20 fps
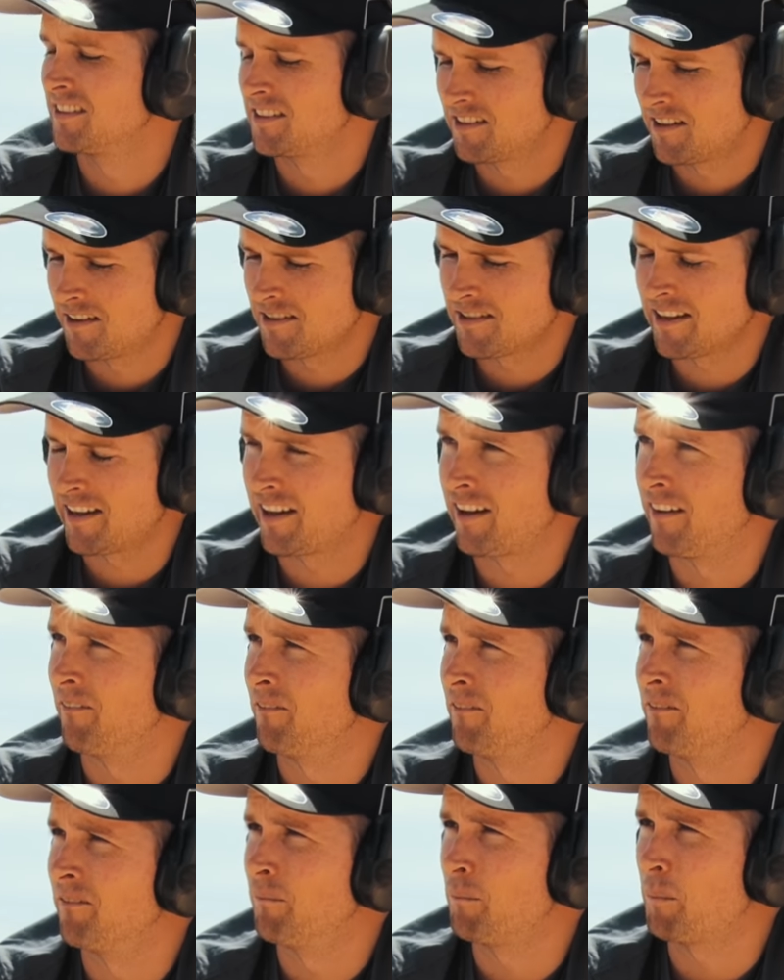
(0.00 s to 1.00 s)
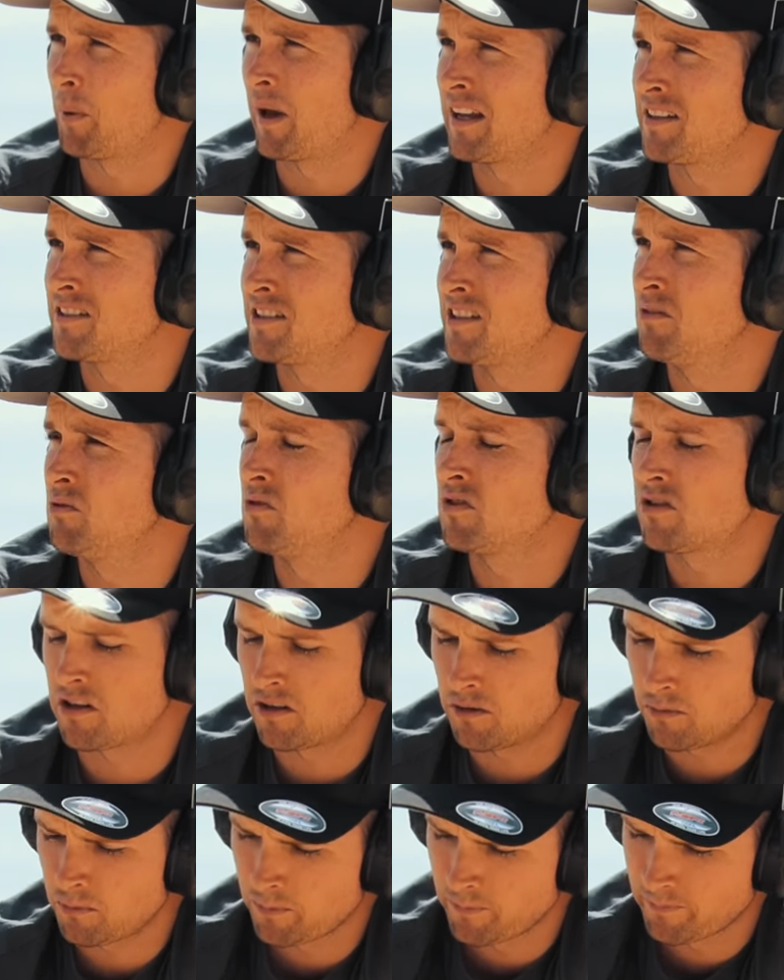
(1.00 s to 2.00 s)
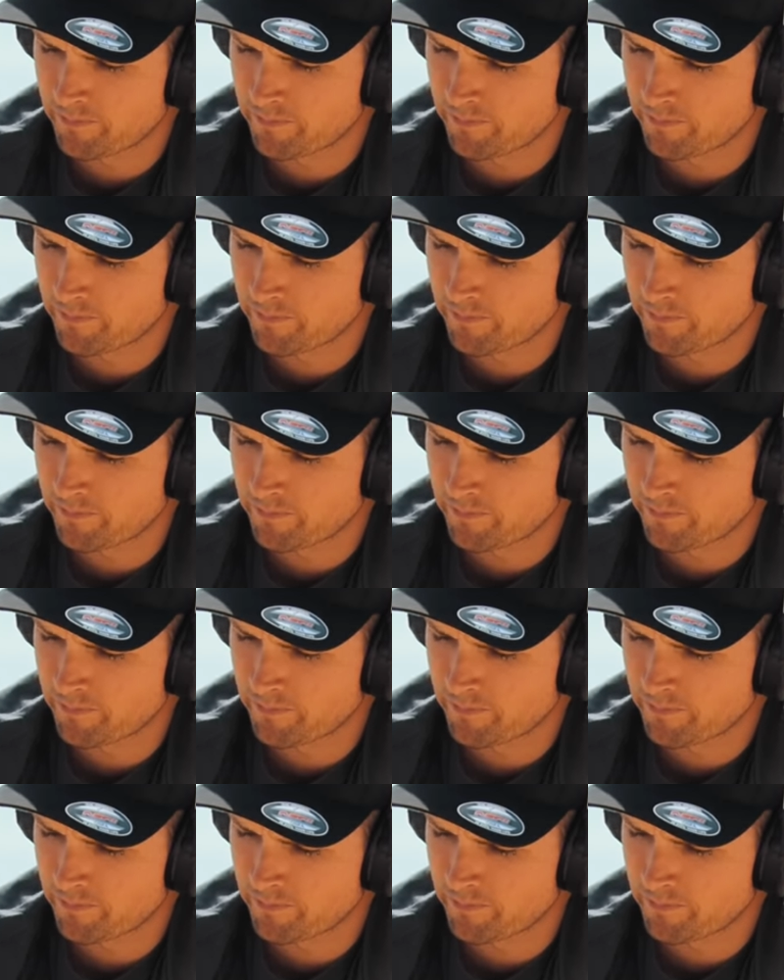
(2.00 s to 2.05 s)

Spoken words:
Sounds like a bad TV show.